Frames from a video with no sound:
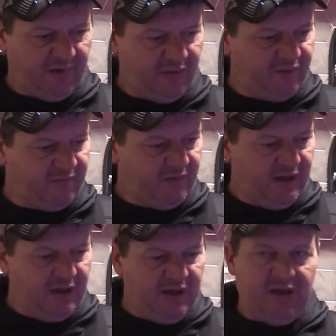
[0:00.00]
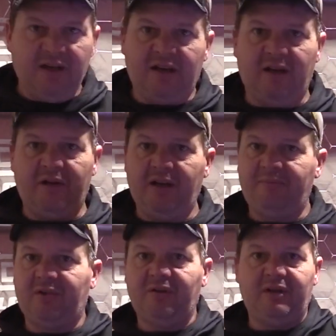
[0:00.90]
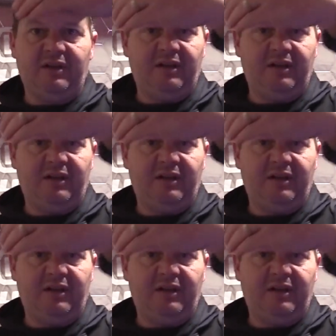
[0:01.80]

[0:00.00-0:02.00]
Oh, got right up to it, and